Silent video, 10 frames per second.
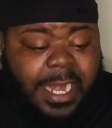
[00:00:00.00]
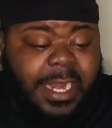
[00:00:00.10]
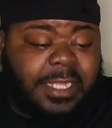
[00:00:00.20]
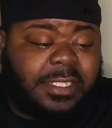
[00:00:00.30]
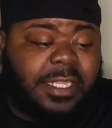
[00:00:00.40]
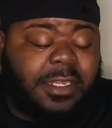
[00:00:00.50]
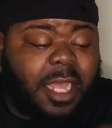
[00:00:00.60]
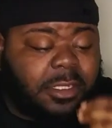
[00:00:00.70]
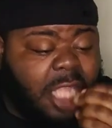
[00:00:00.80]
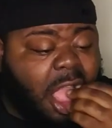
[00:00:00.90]
nigga still
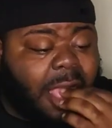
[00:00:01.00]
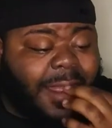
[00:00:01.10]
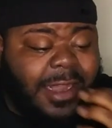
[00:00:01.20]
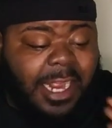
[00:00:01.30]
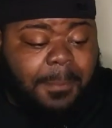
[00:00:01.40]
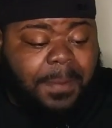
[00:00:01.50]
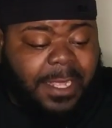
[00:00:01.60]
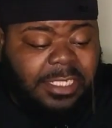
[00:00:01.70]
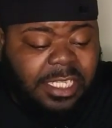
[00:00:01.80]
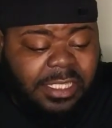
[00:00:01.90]
locked up because you gotta pay
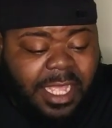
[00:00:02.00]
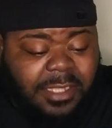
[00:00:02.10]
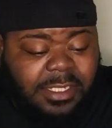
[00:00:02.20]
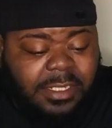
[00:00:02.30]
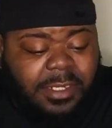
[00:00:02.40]
$10,000.